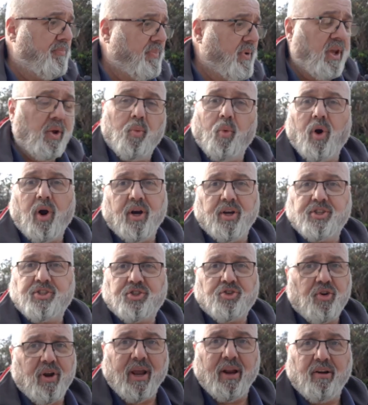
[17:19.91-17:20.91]
He wires
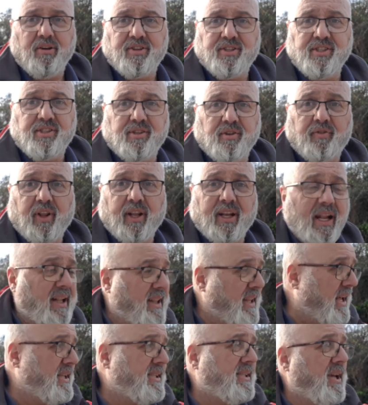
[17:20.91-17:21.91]
trailers and stuff like
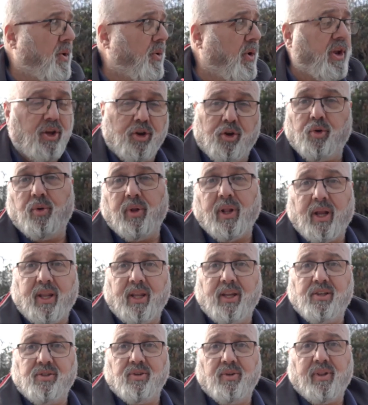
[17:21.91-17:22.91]
that. That's how I knew that
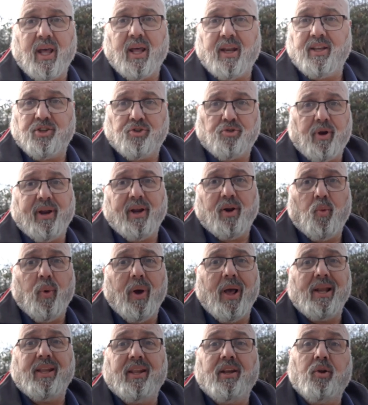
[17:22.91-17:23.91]
he'd do that. He's great at
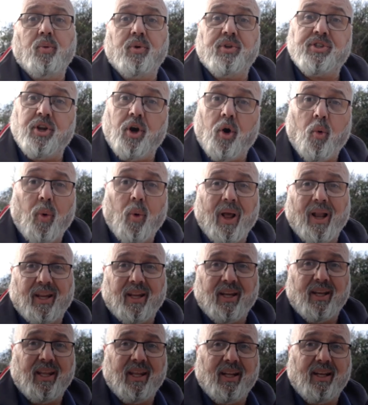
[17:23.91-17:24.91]
welding. There was no
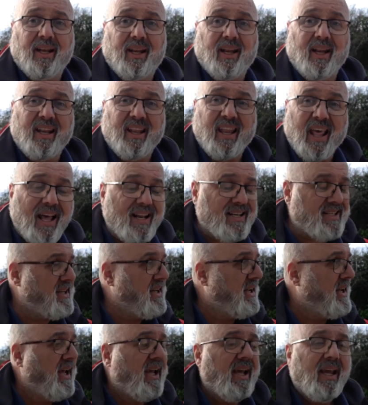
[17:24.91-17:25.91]
welding needed in that.
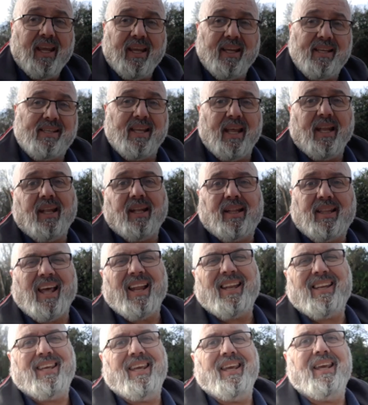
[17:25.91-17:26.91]
He said that
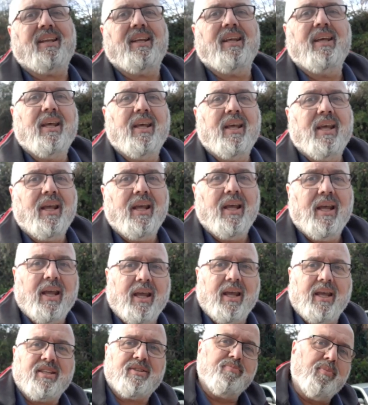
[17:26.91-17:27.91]
that kit
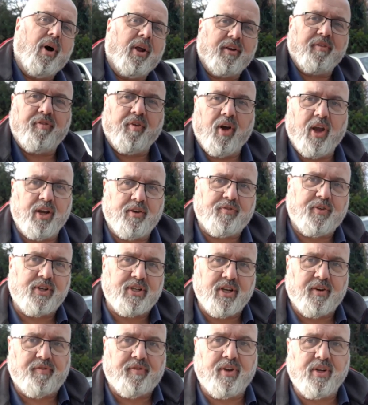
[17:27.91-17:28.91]
is modified for
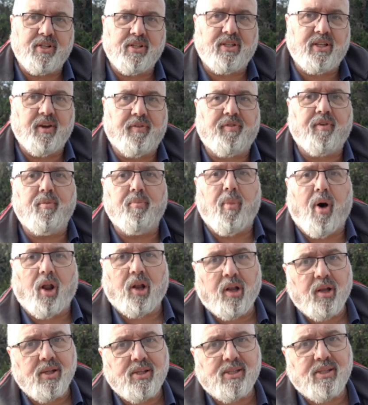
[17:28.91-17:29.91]
different
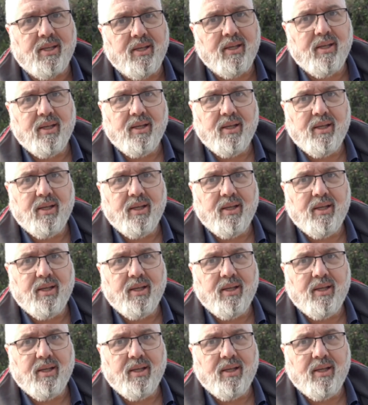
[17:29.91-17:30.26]
models.